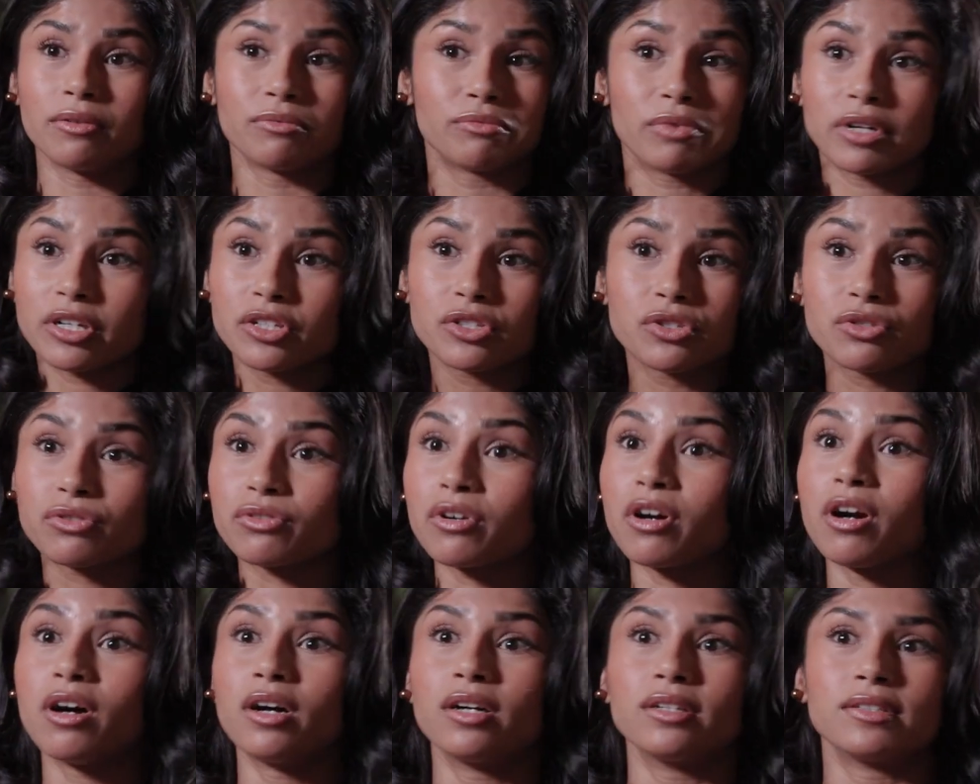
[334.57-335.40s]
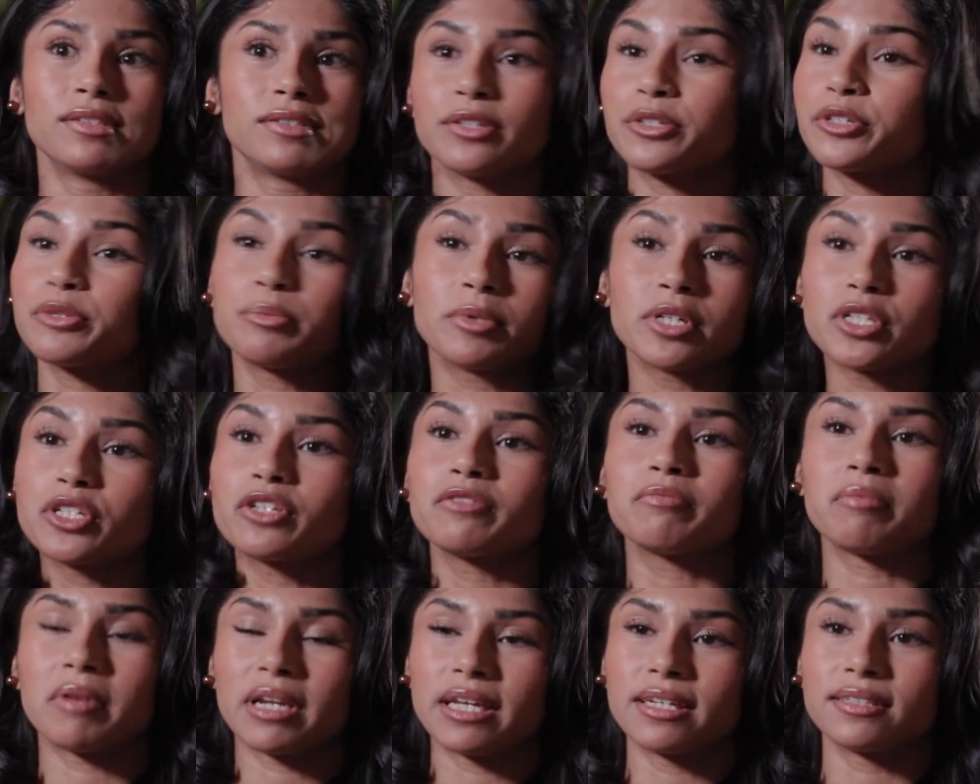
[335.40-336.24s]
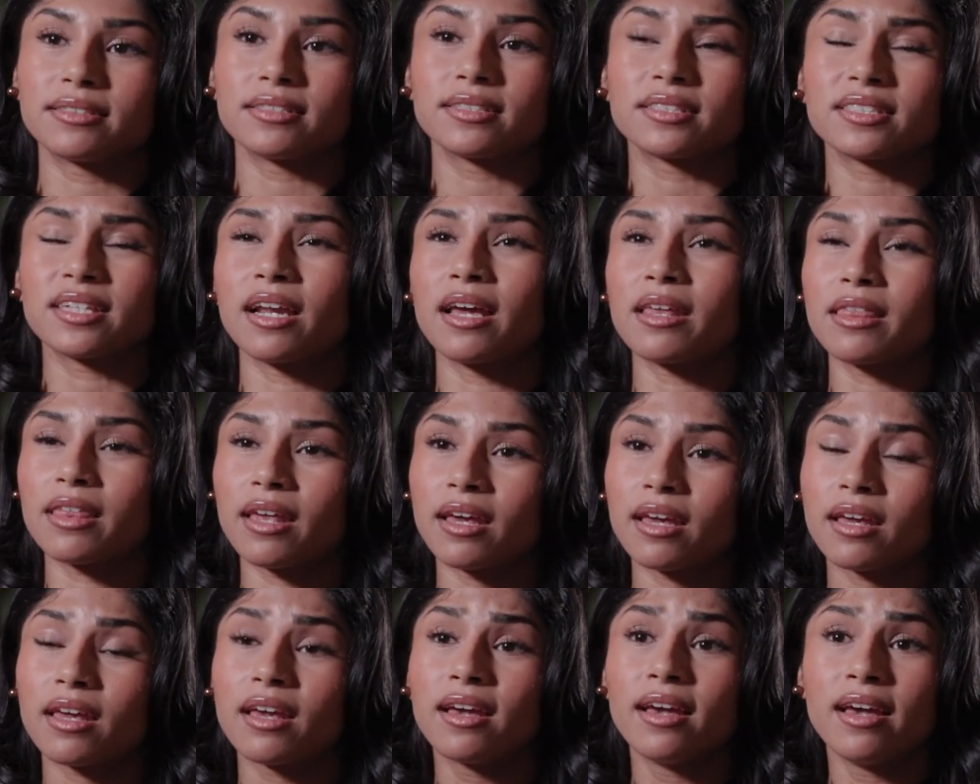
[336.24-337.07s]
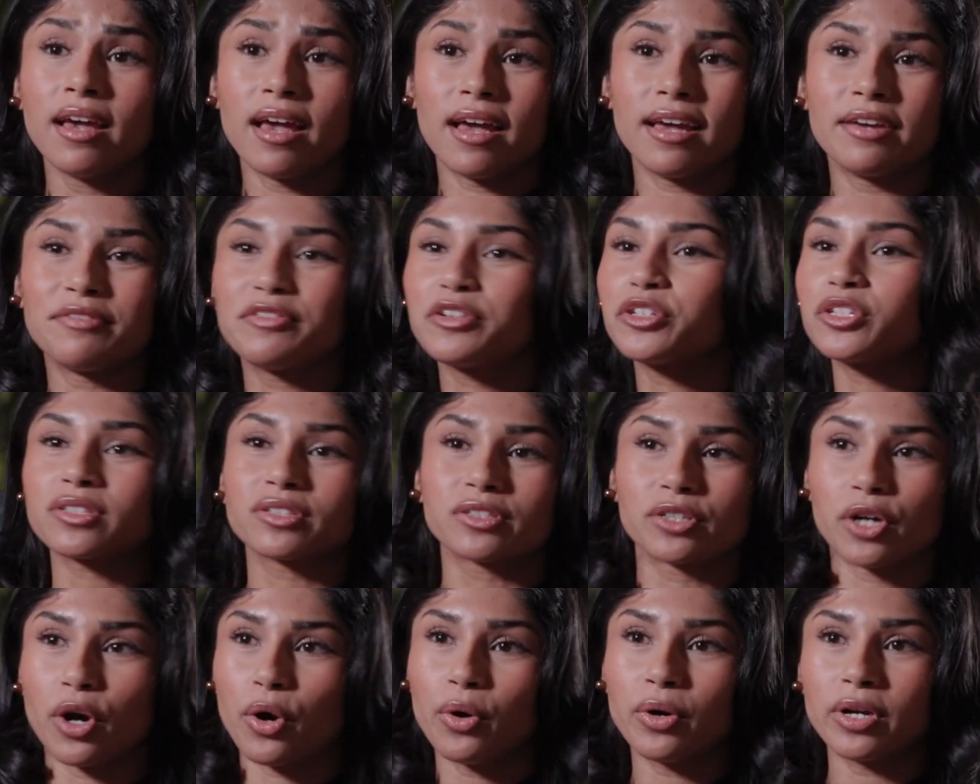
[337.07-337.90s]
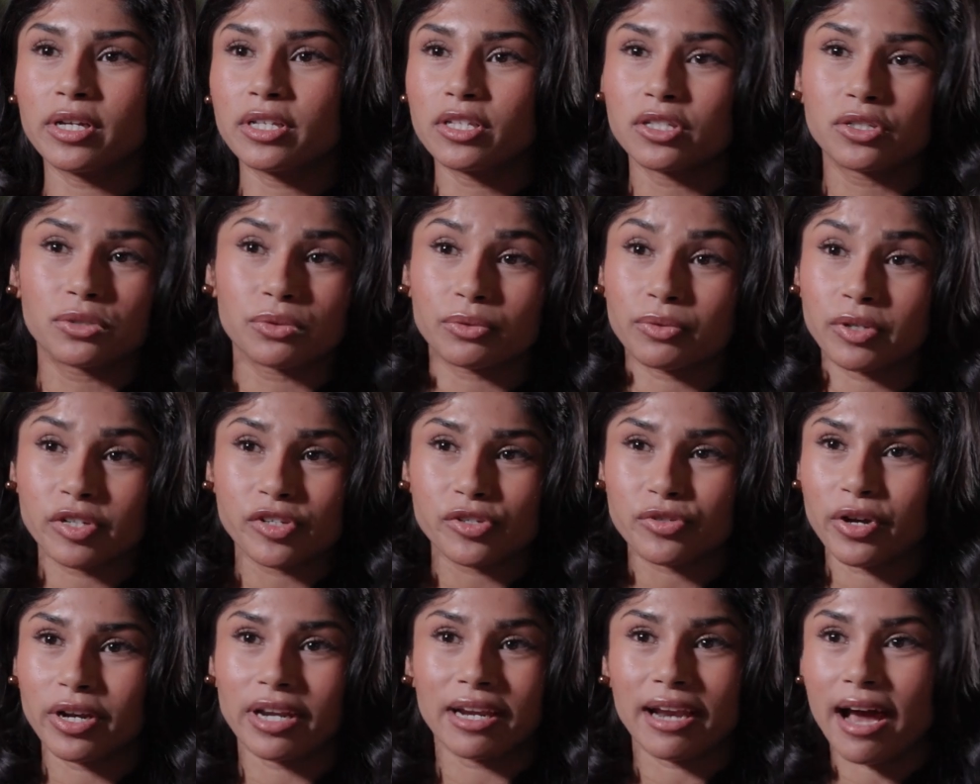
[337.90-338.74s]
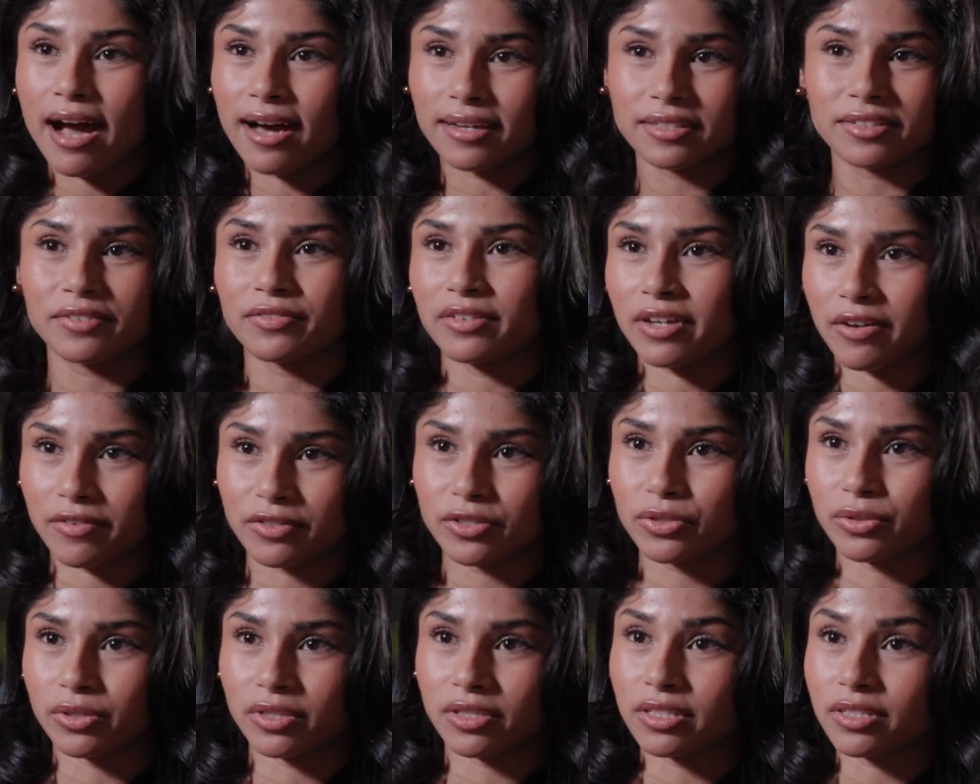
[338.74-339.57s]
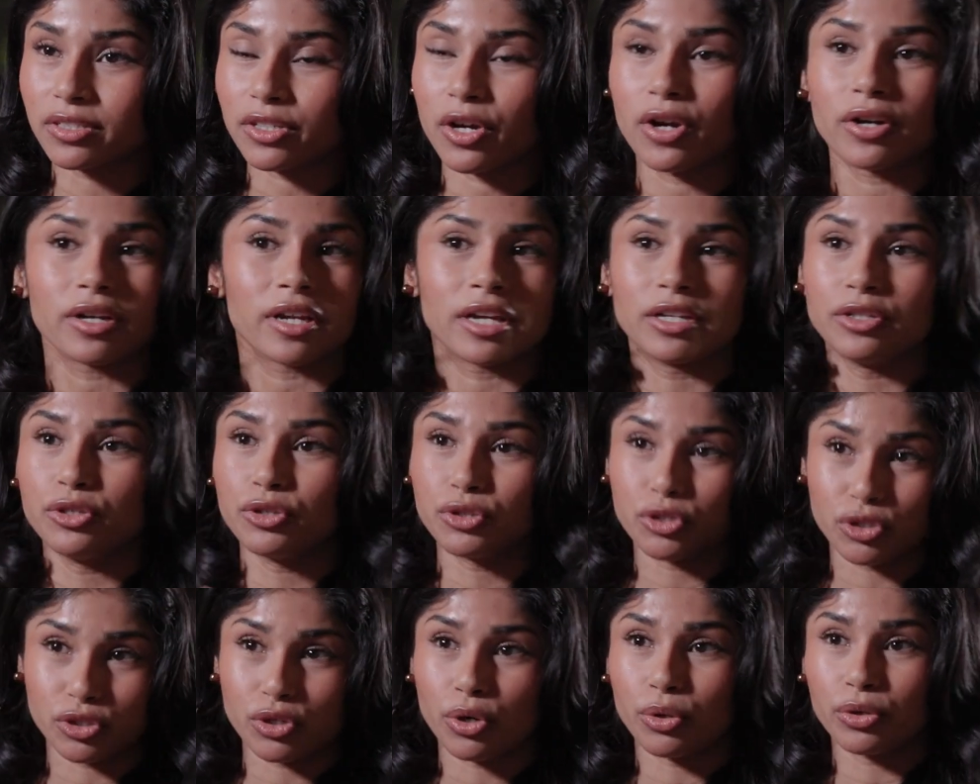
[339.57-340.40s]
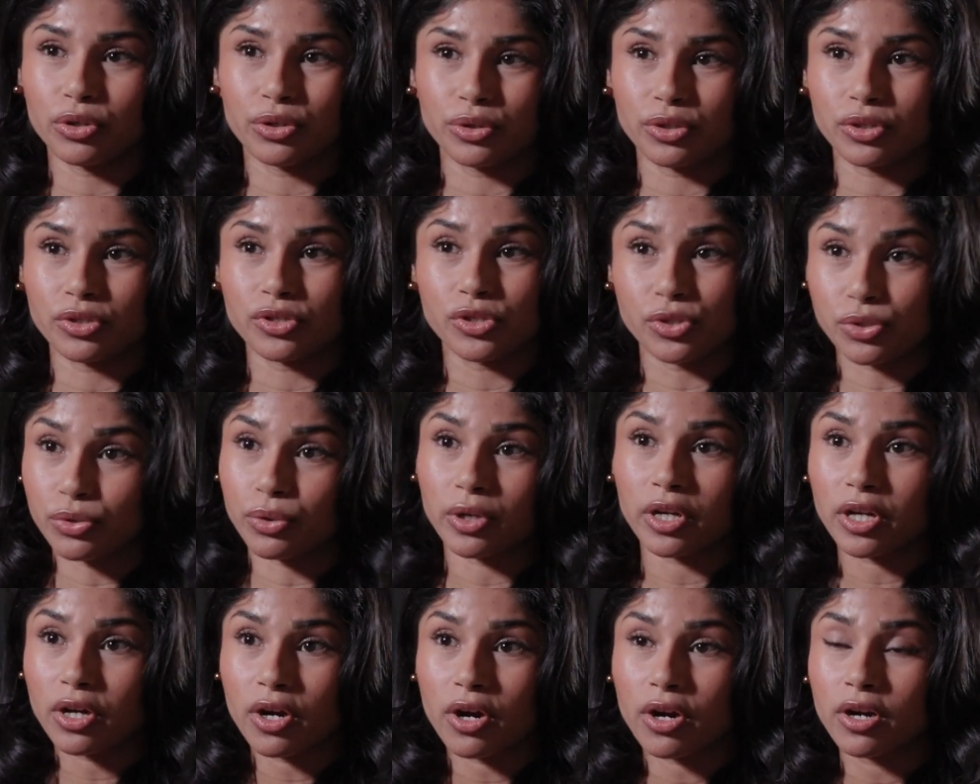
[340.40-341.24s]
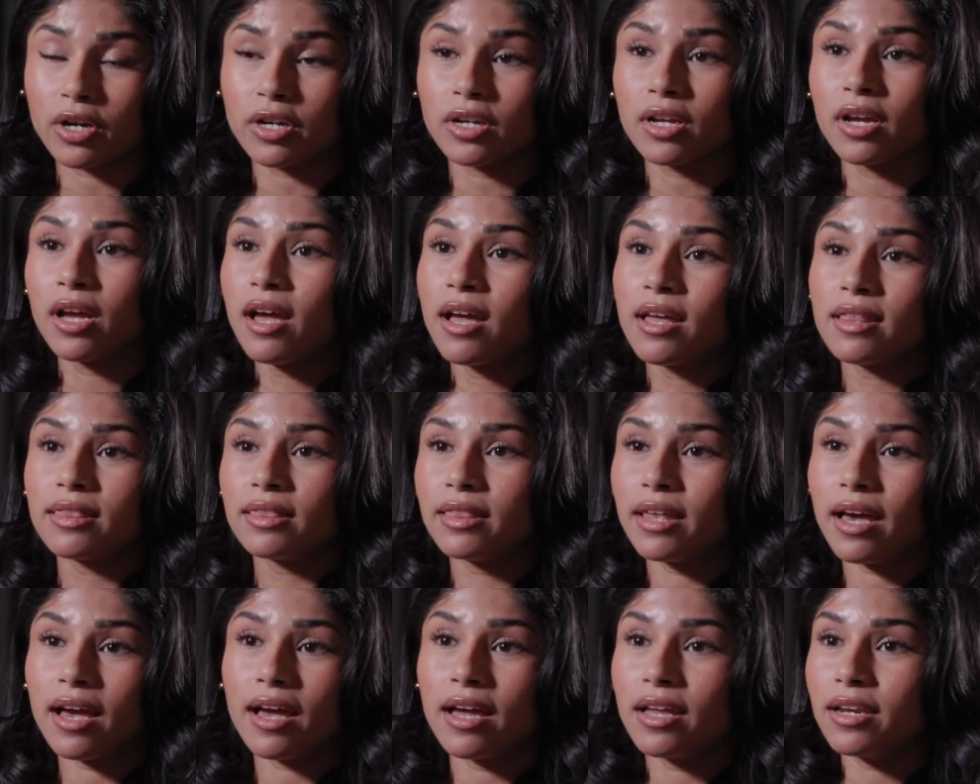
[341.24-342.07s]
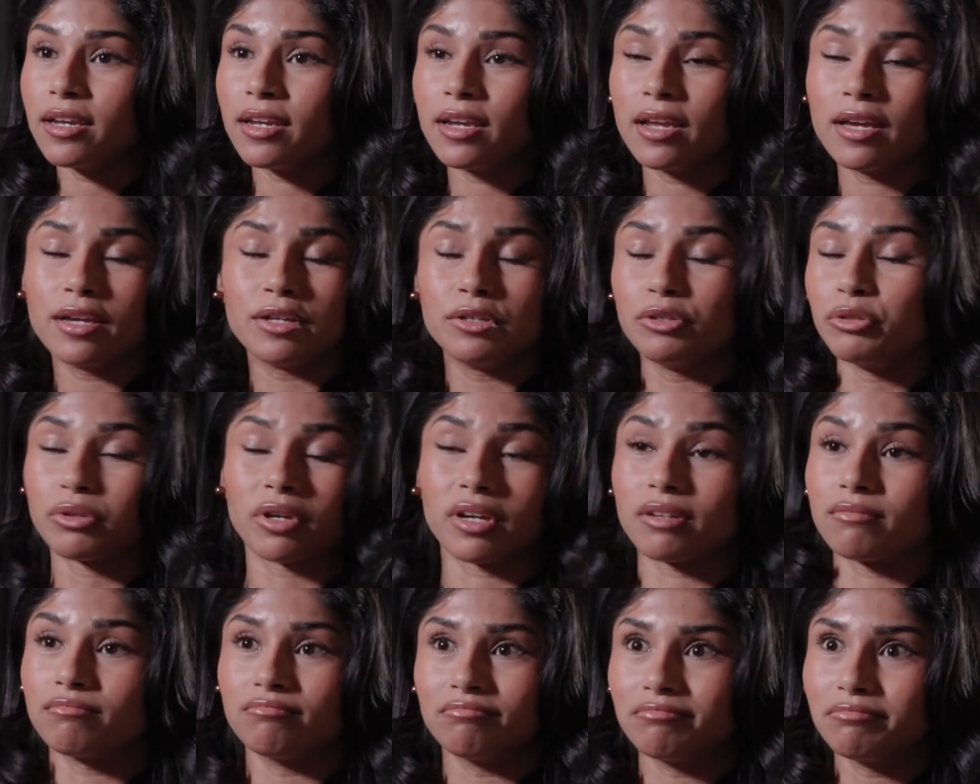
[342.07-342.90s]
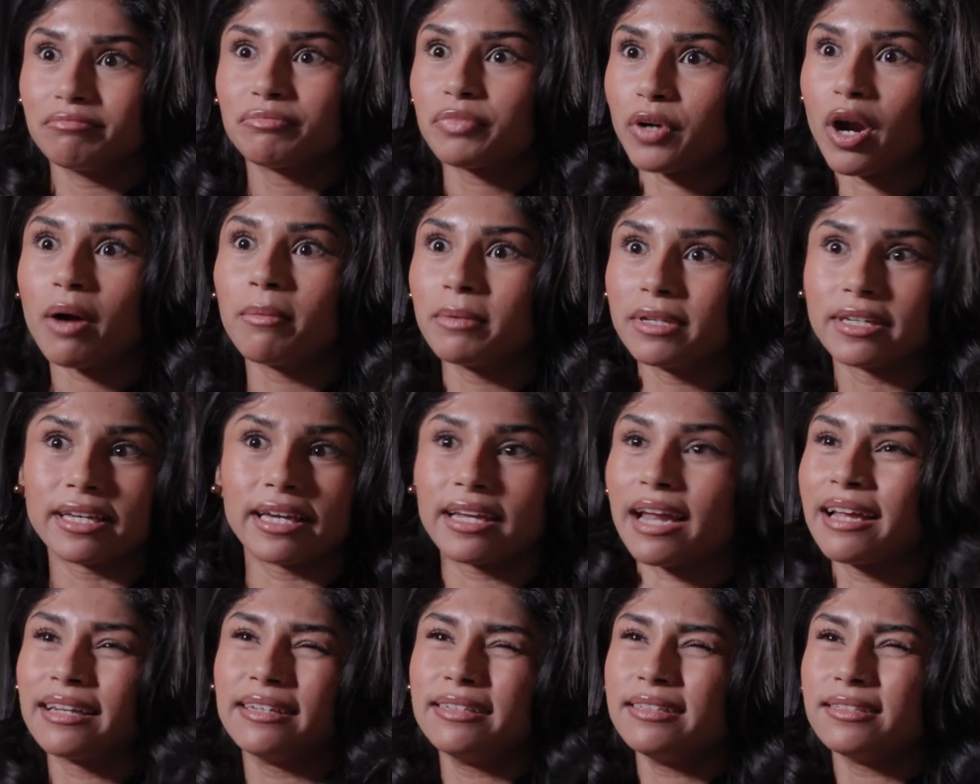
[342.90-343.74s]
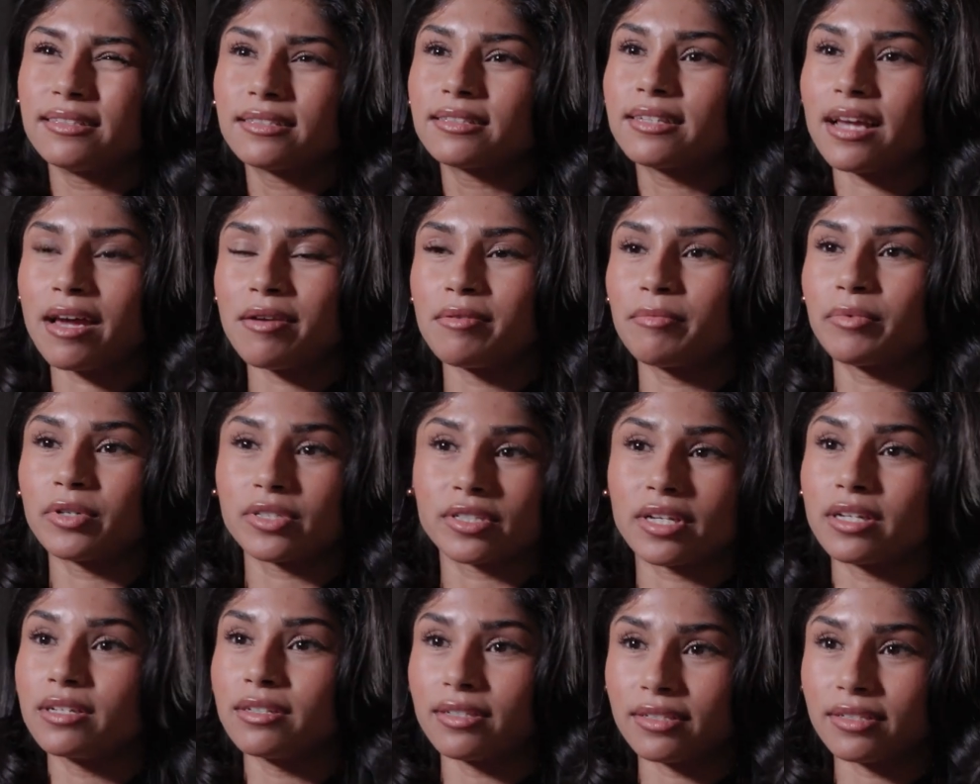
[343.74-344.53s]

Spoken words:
restaurants. There are a bunch of places, and I think if you just go into a restaurant and ask if they have a student discount and you show your student card, then you can probably get at least 10%